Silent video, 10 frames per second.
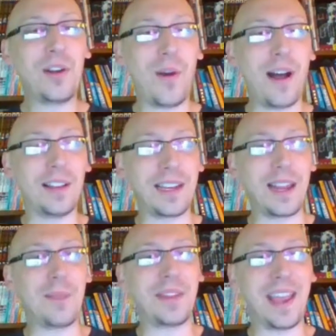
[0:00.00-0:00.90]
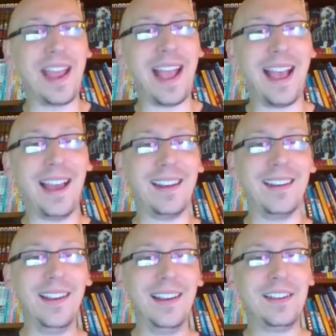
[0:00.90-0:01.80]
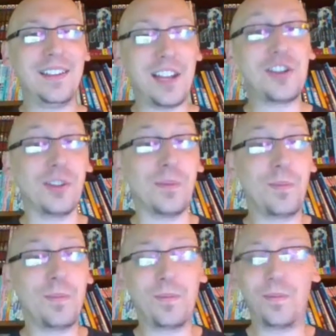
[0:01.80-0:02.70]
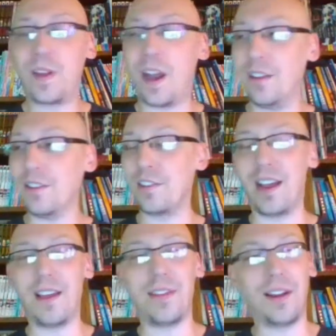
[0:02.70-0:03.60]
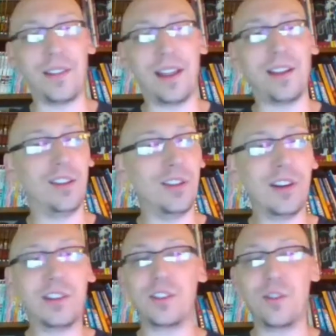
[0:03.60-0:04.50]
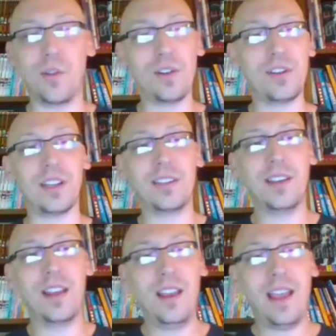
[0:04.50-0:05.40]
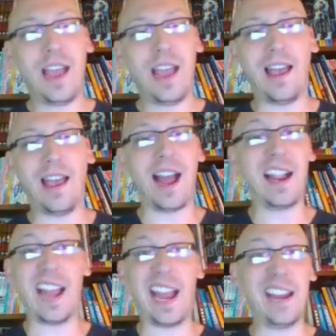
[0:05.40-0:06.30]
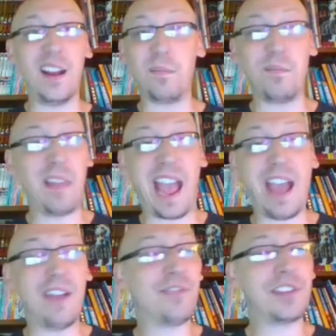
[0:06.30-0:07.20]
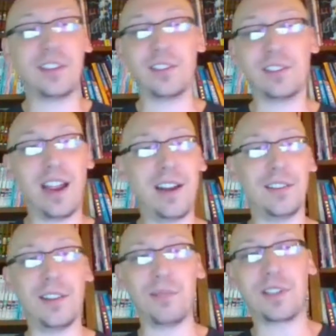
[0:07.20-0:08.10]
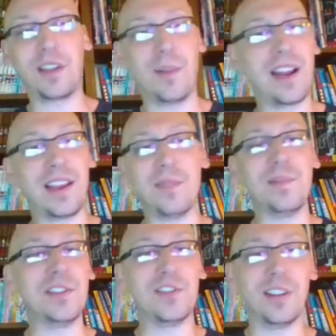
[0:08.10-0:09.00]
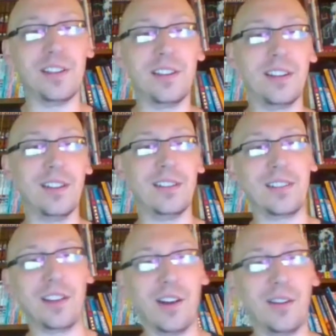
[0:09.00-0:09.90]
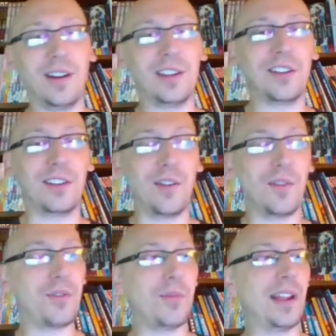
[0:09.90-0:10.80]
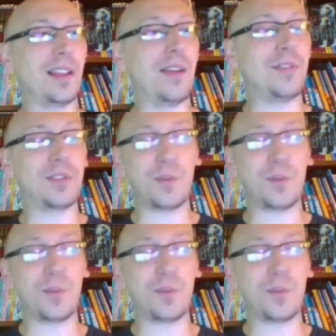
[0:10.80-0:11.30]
quality. I mean, they had digital colors on there that looked gorgeous. And I ate up every single title that was coming out of Image until, I started going through my allowance